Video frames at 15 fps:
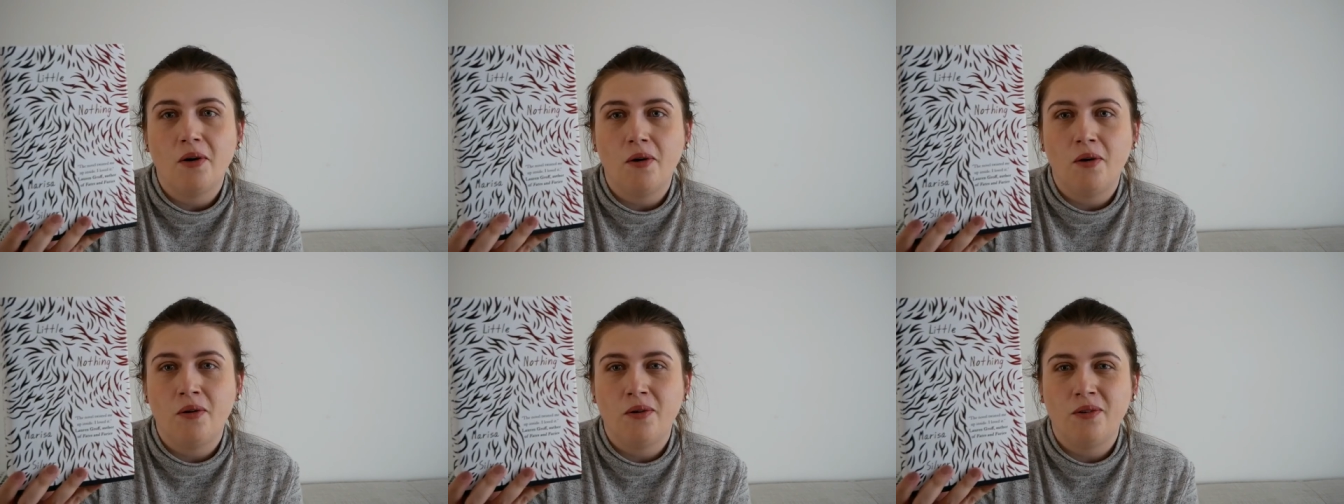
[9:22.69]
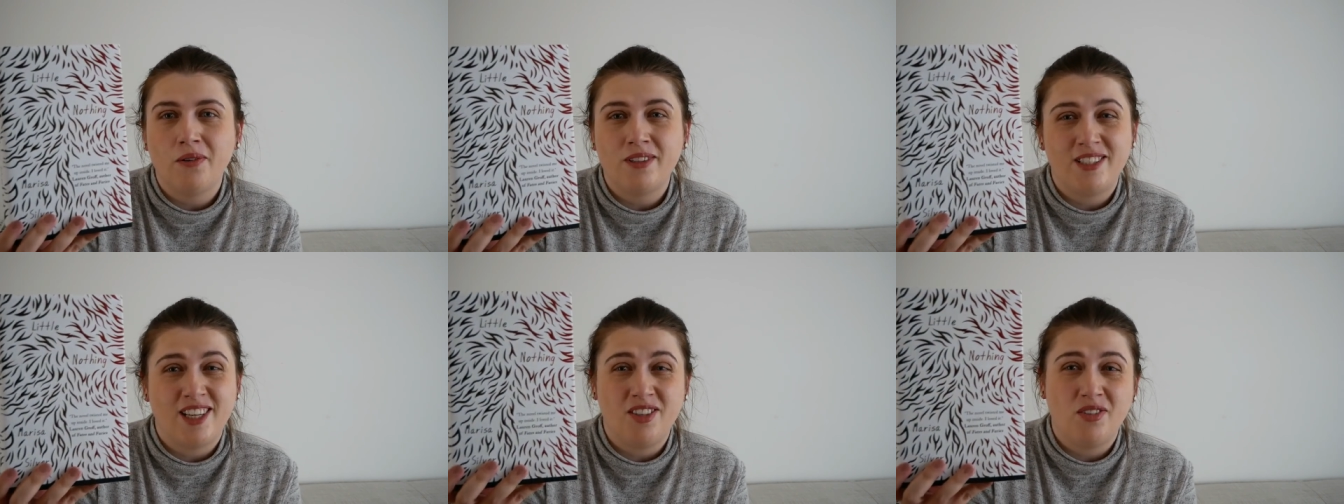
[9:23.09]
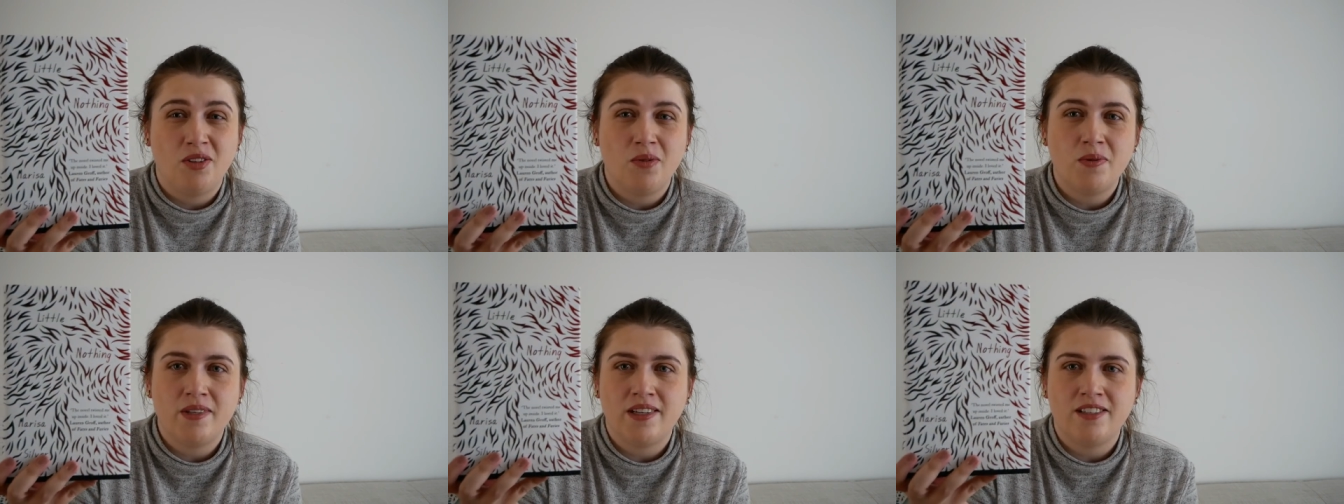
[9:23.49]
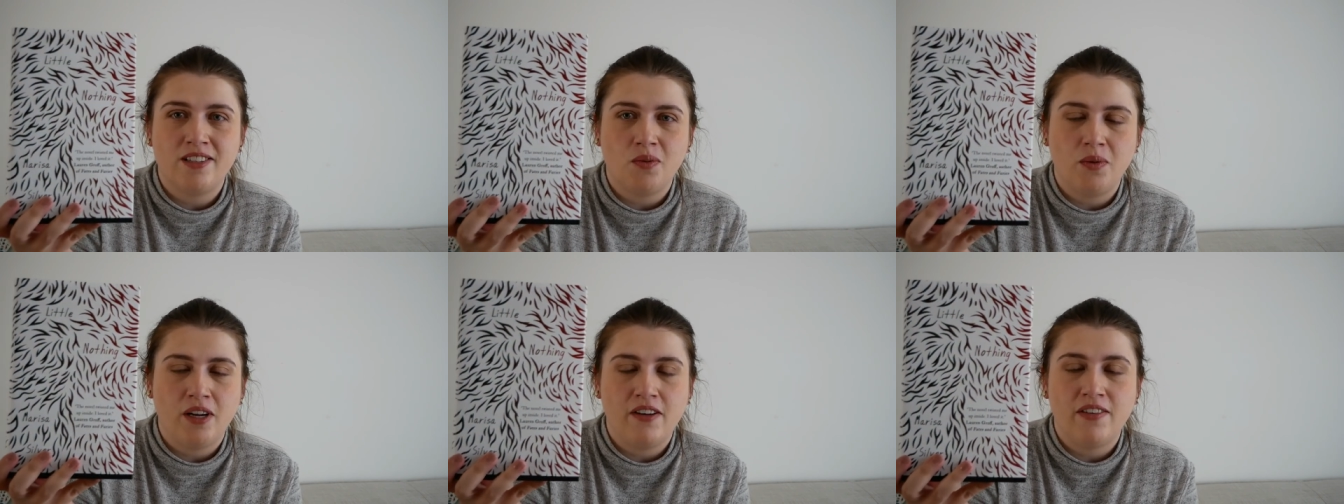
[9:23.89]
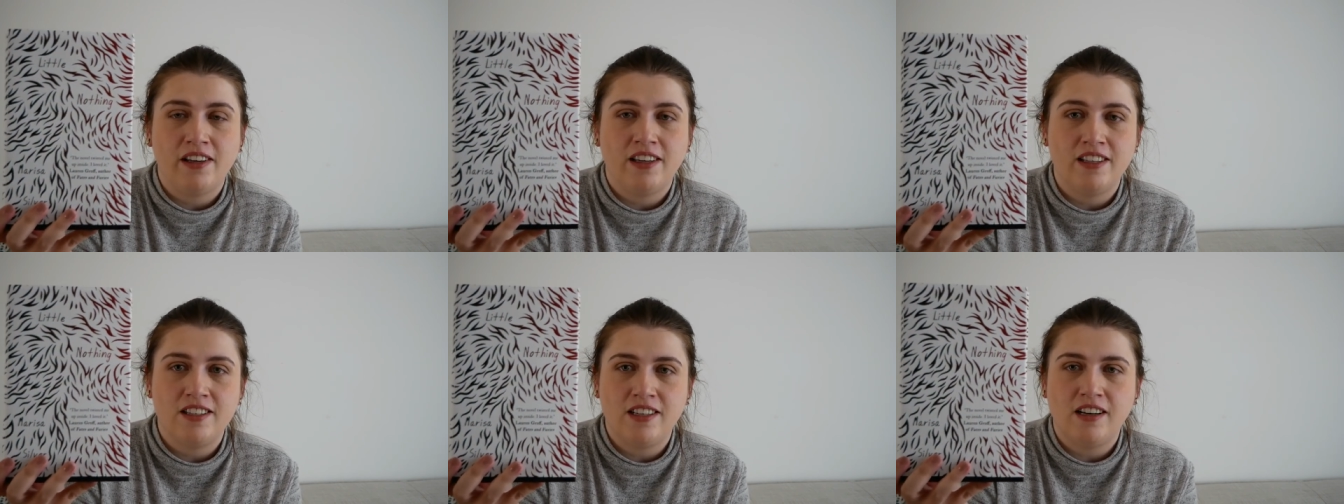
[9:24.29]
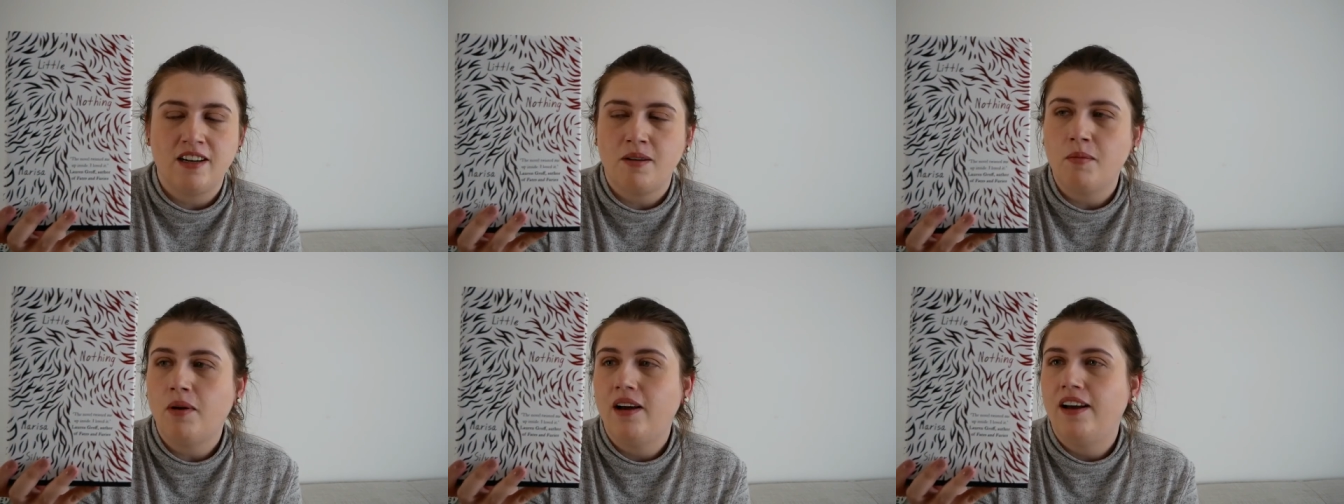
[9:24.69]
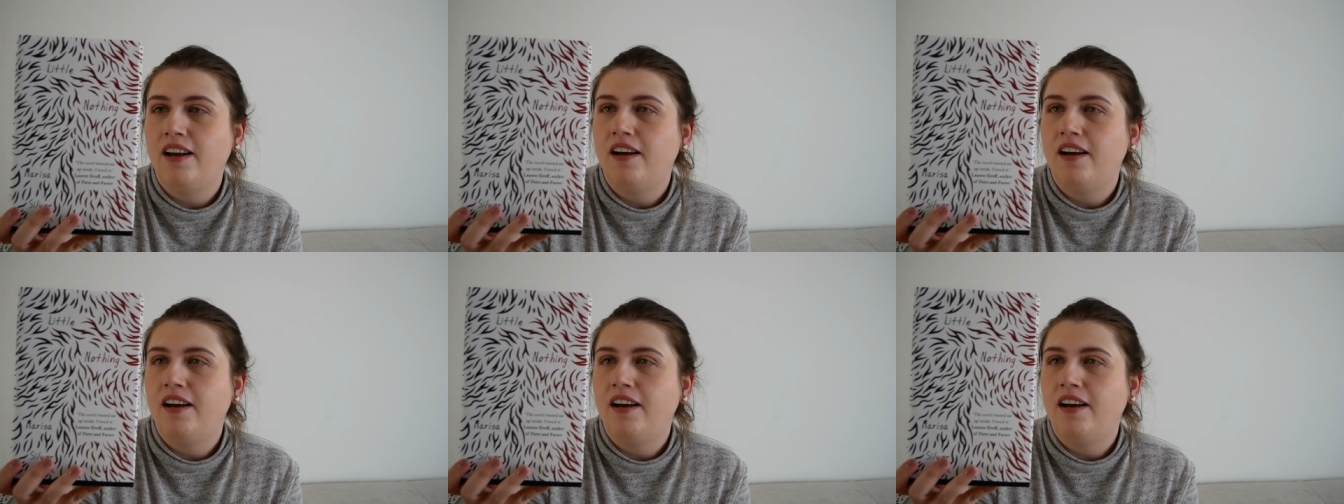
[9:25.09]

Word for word: on Saturday or Sunday, whenever I get time.